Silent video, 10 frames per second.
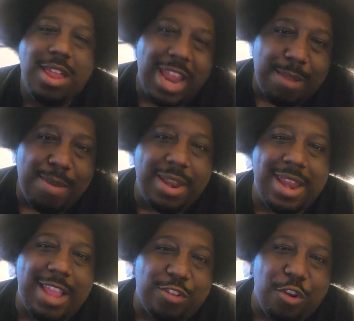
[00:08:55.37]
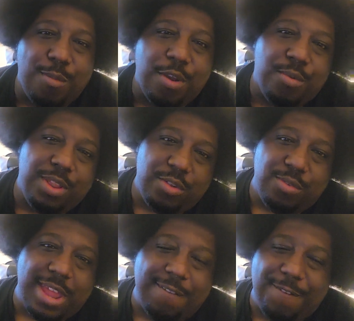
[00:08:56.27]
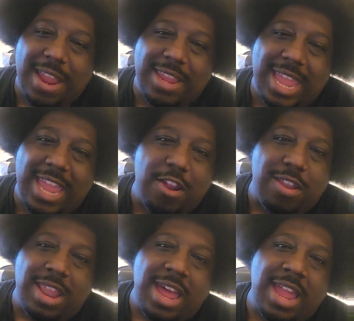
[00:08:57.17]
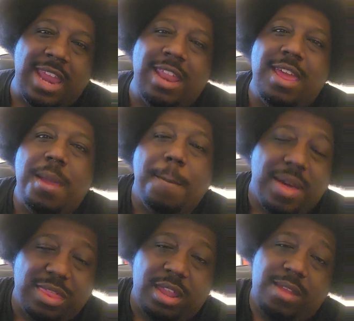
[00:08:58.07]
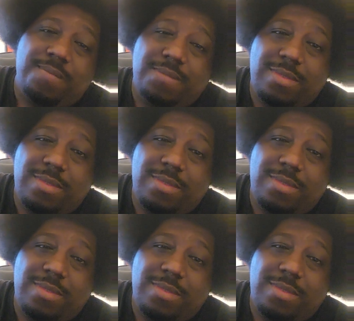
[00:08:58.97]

Like Monday Night Turbo, we do like Fightcade online monthly.